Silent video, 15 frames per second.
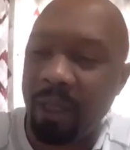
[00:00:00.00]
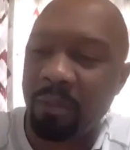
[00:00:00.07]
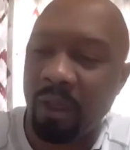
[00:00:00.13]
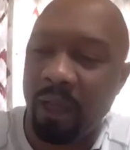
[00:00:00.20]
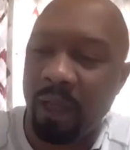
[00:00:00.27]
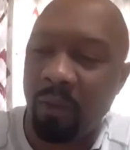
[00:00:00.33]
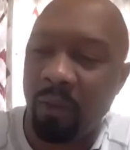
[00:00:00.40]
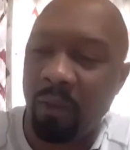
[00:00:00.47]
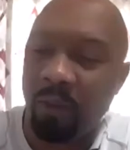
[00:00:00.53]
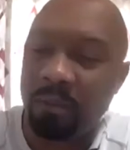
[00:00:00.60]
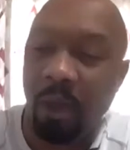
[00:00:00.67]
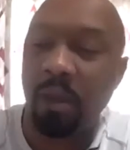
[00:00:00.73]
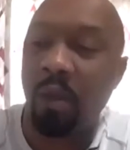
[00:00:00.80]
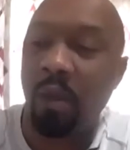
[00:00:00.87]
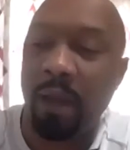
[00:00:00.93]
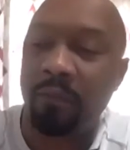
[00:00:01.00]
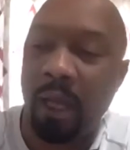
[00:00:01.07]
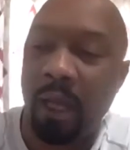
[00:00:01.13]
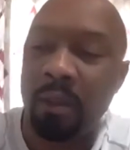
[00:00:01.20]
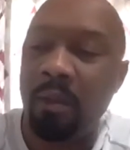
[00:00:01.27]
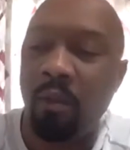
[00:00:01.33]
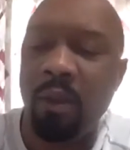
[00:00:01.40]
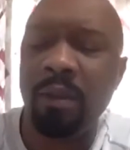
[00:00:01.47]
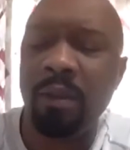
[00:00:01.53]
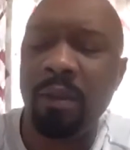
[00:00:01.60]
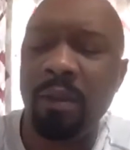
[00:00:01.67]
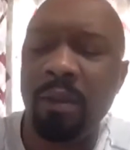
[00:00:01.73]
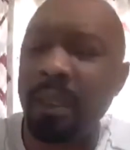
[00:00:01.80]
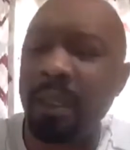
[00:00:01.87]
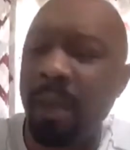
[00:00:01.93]
Although I, one thing
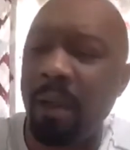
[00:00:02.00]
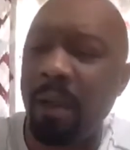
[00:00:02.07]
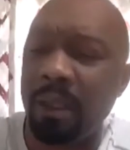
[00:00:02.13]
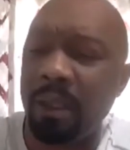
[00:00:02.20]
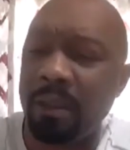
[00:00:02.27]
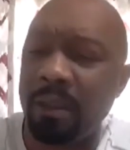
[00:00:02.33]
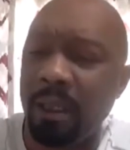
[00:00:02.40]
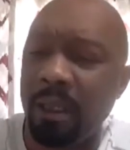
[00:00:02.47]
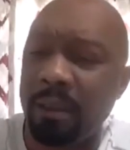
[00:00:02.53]
about me is this: